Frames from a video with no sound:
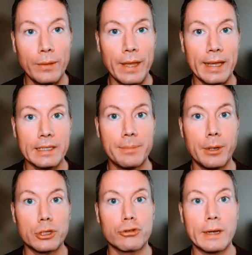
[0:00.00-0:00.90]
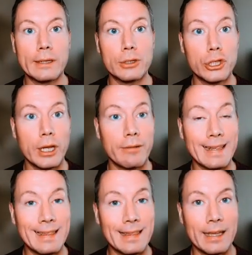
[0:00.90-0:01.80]
expert traders
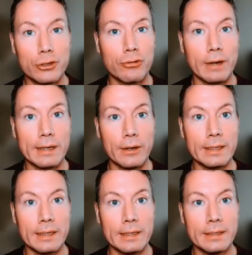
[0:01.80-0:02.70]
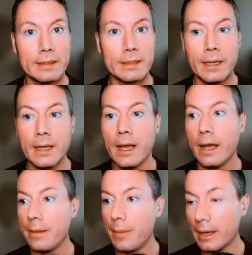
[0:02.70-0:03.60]
sharing their trade ideas.
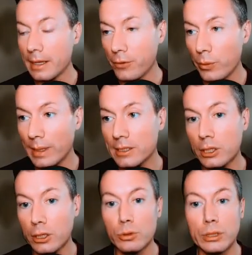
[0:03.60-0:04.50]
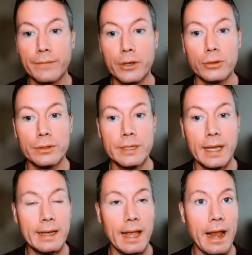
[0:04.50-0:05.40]
I give you exclusive
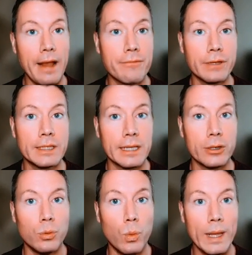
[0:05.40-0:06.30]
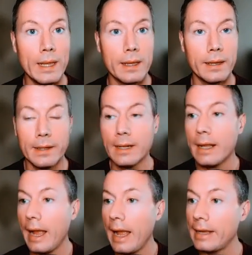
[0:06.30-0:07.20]
content every single week.
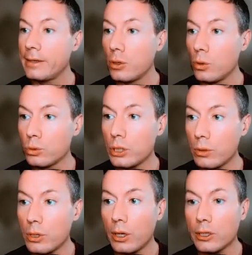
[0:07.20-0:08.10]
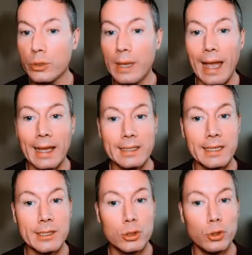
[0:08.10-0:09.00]
And also, guys, you get
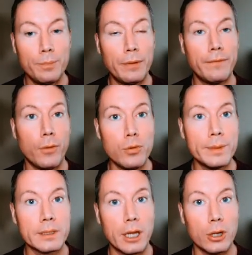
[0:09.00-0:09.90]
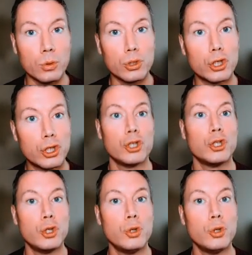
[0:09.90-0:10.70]
access to a performance coach should you